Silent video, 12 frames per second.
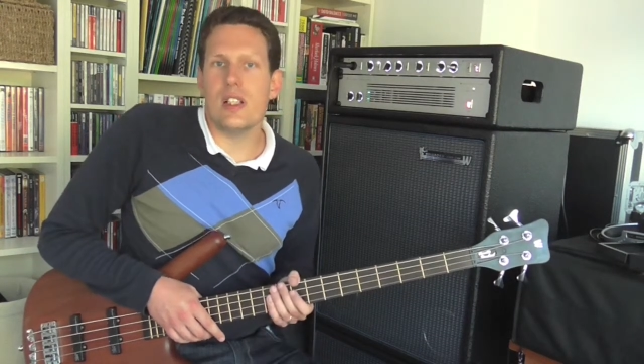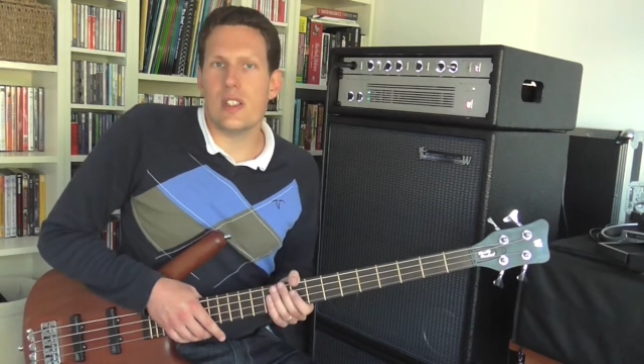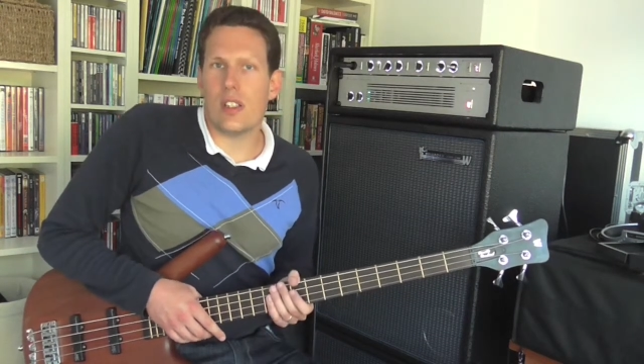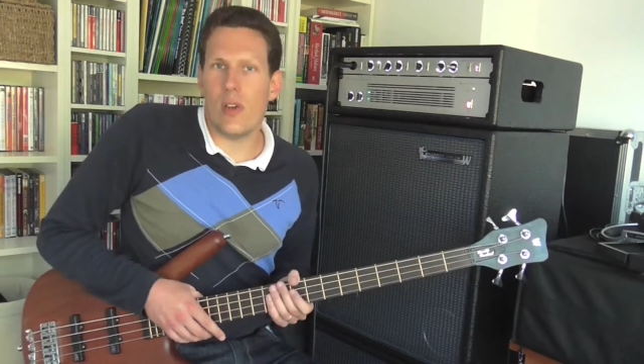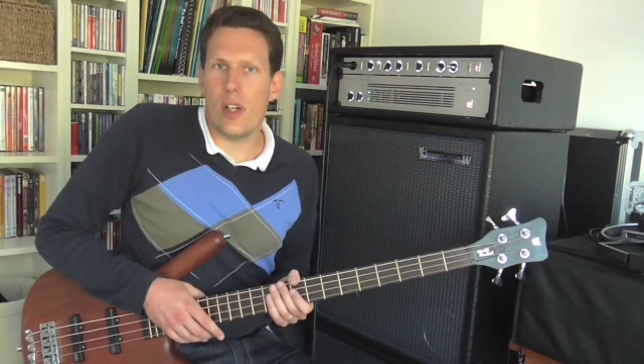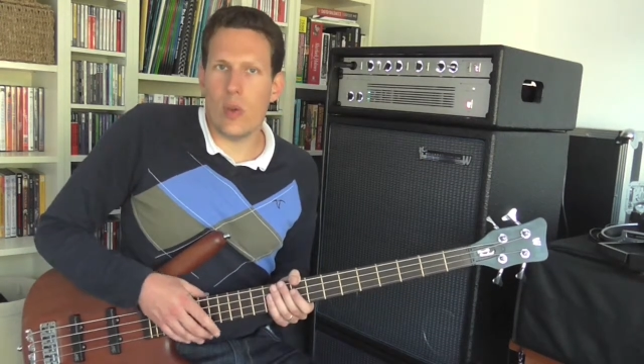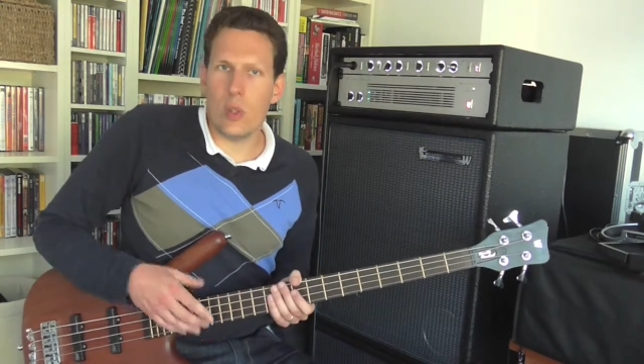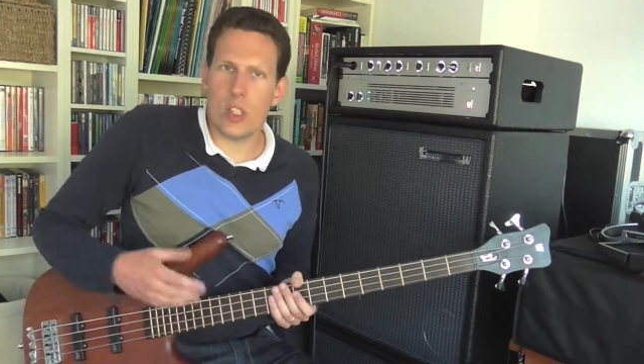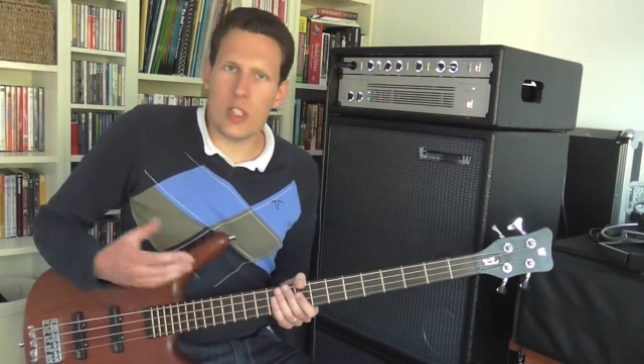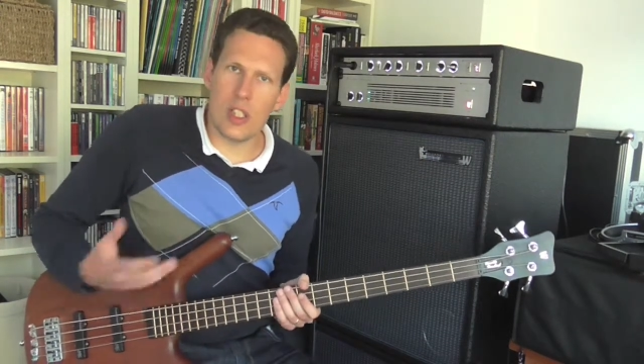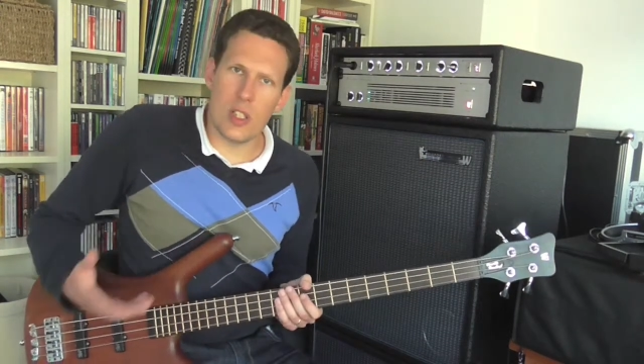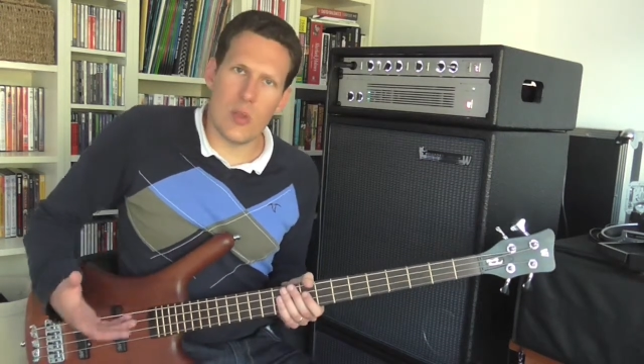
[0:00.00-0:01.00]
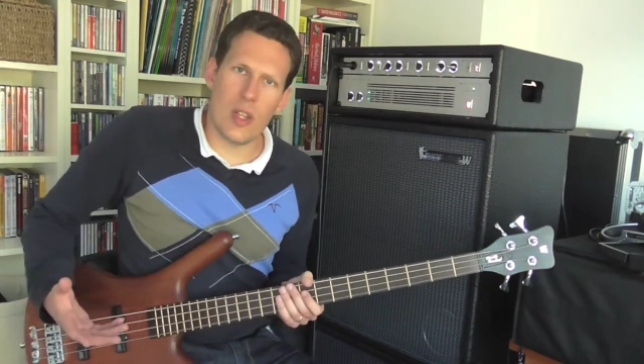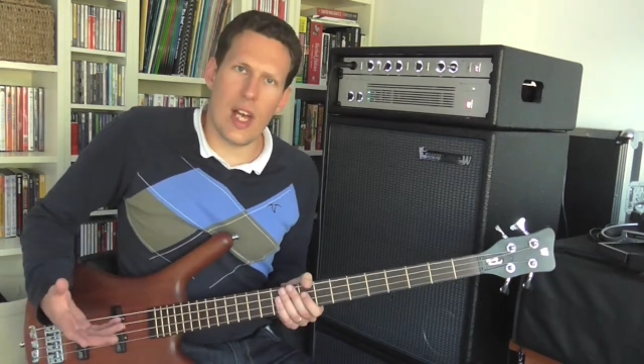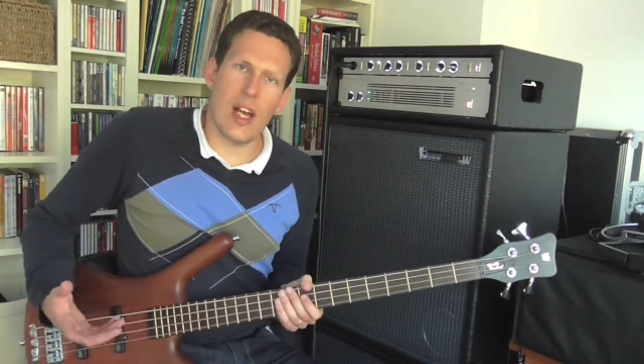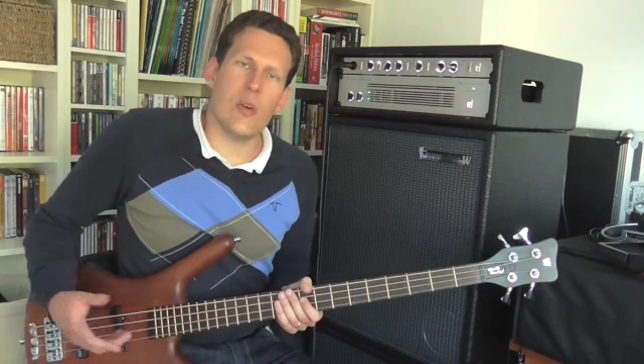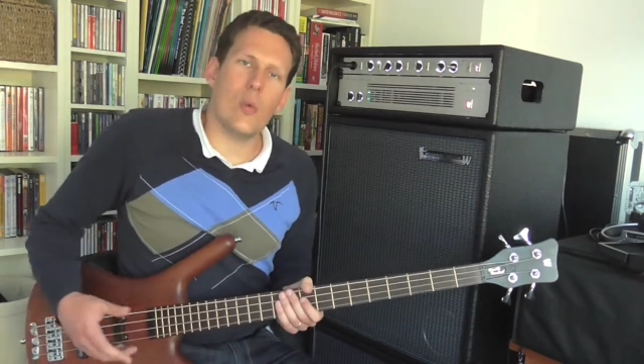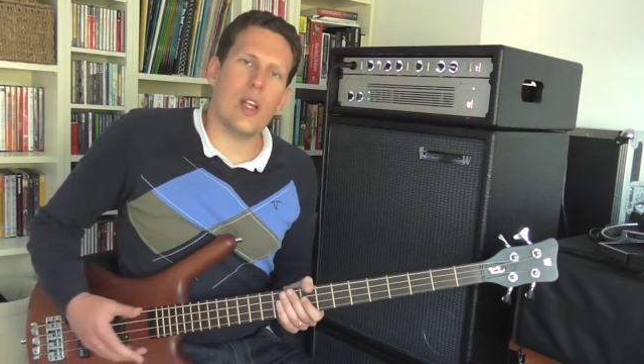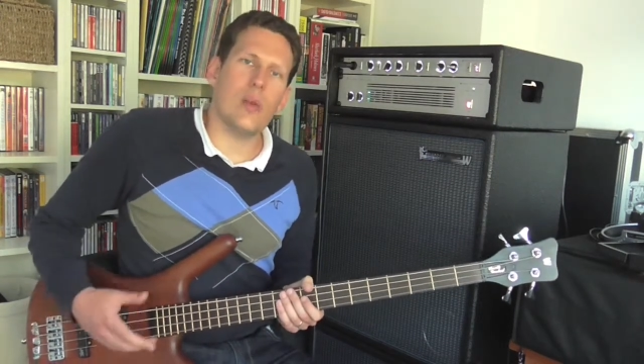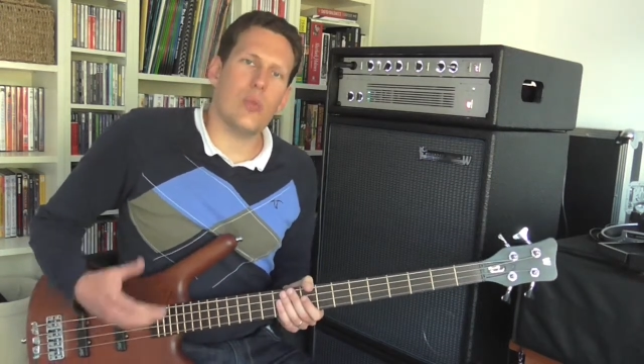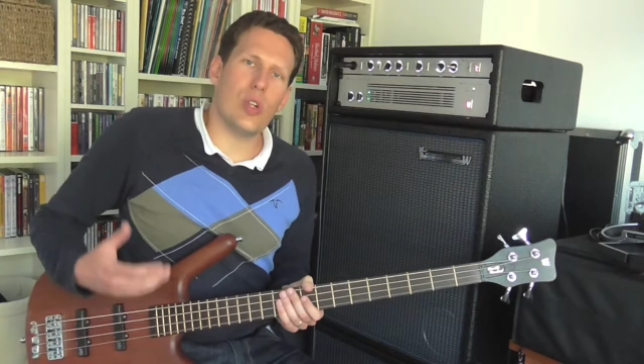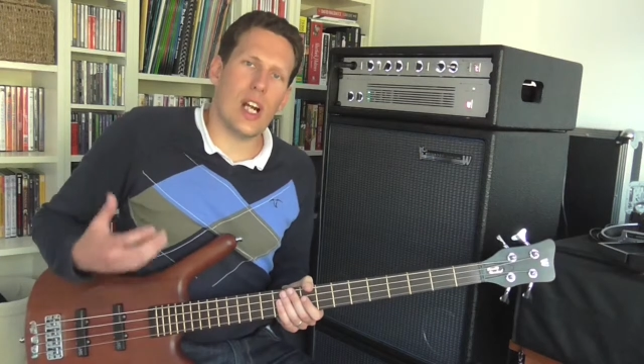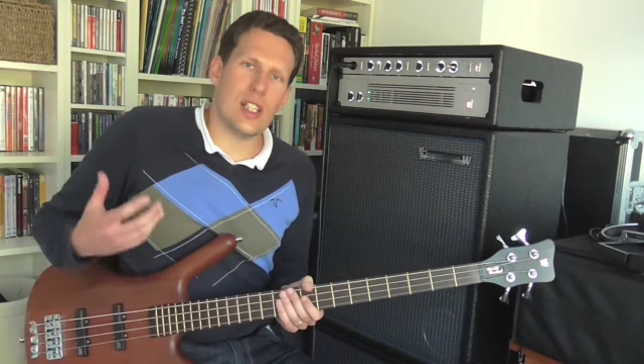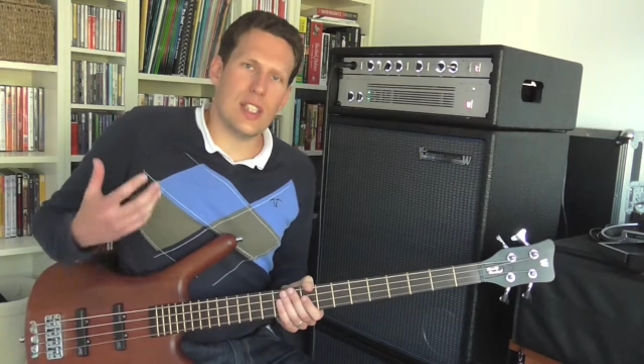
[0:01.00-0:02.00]
So in order to do that, we can
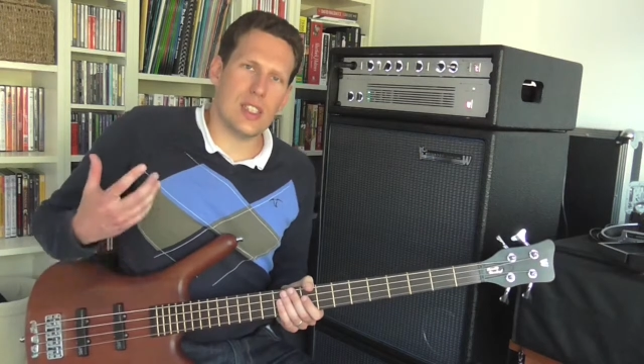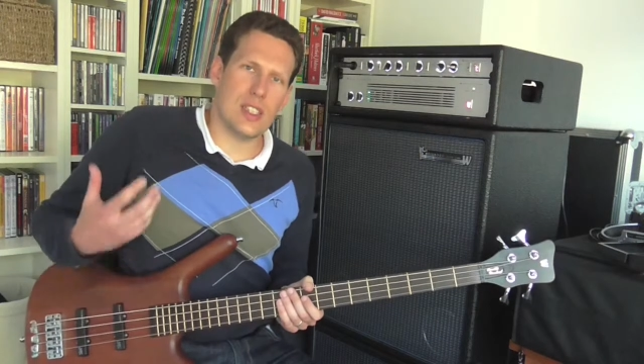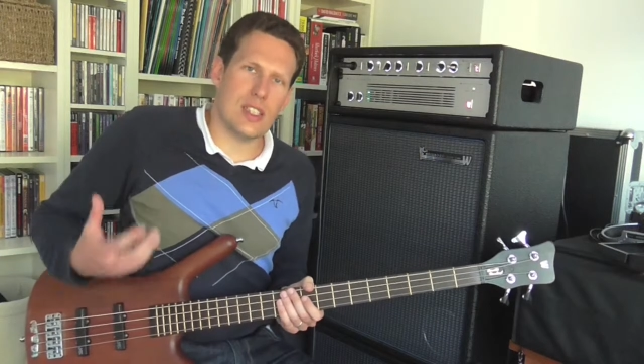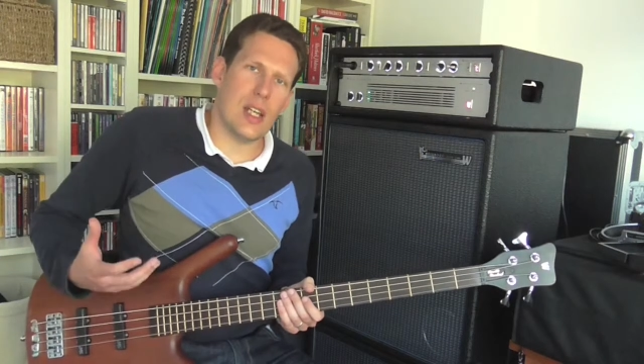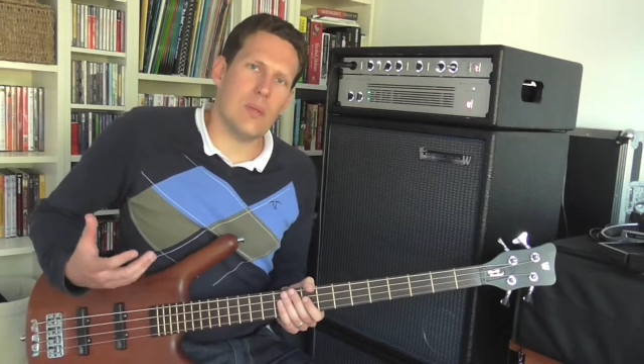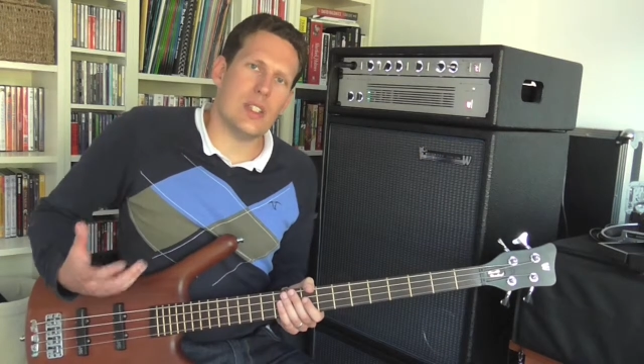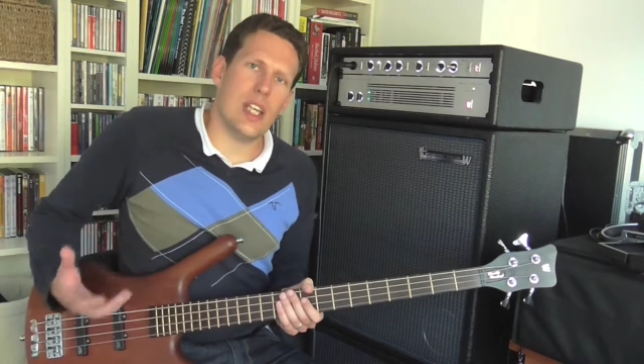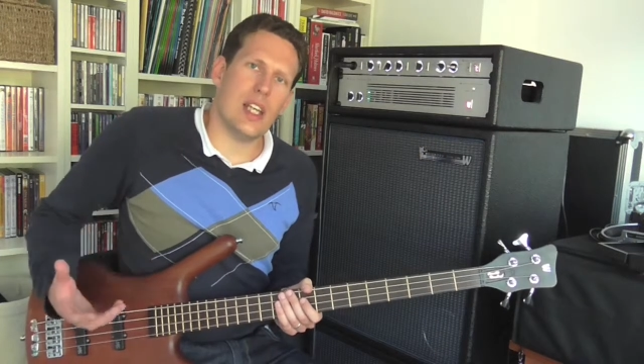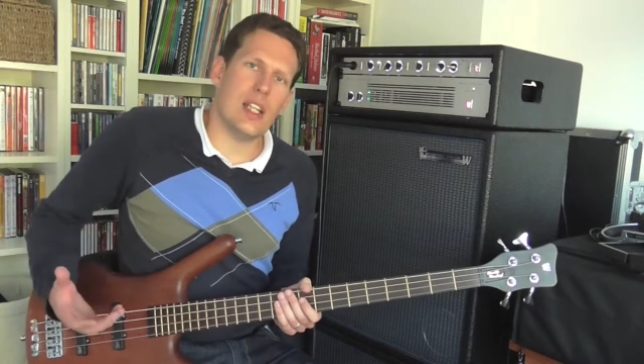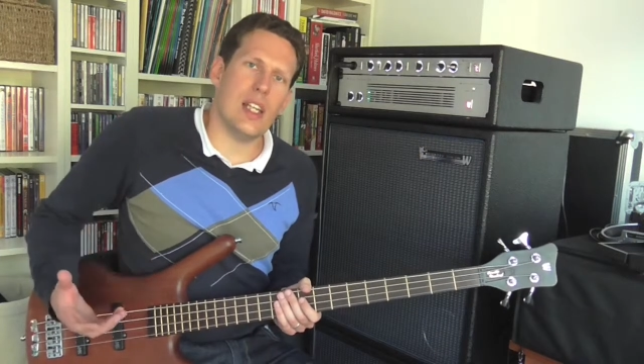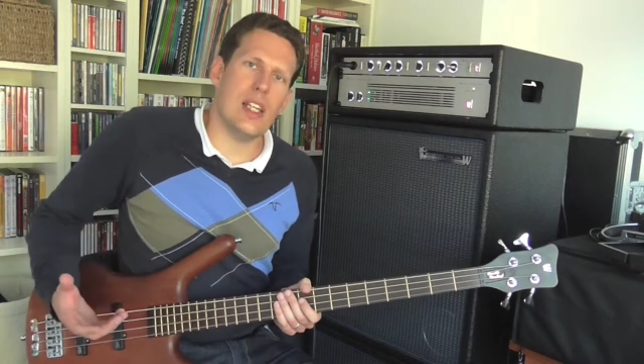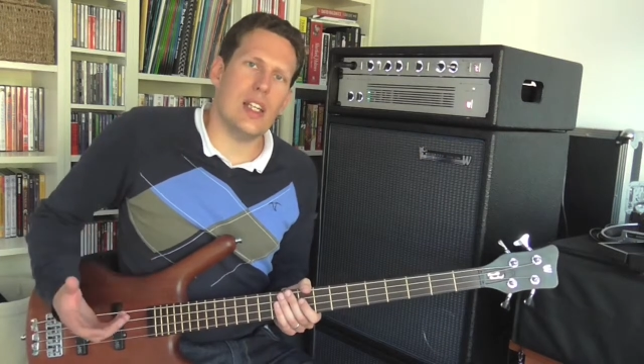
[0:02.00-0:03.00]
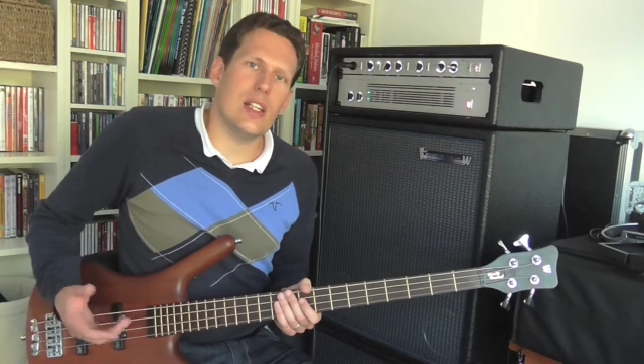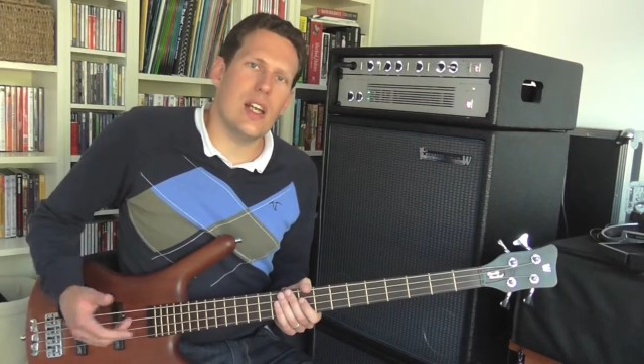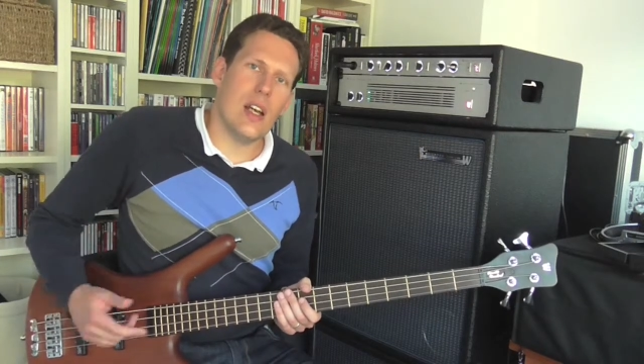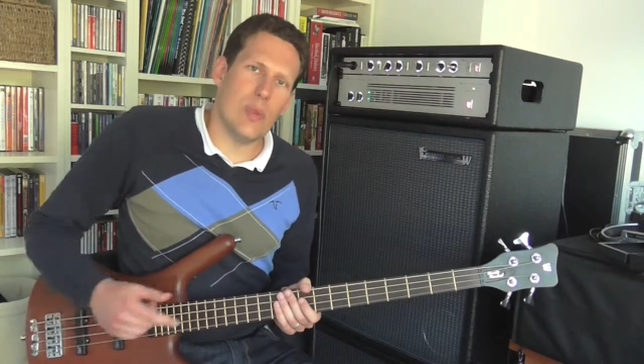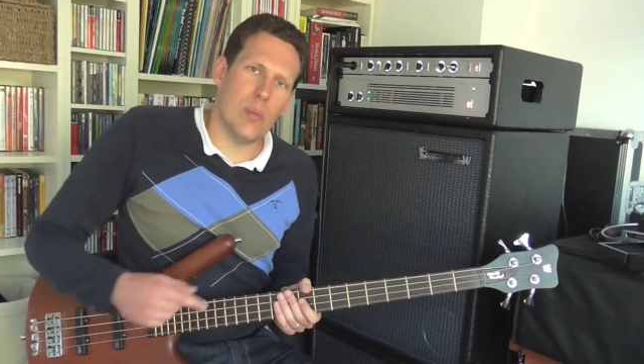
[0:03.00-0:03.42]
practice the same technique,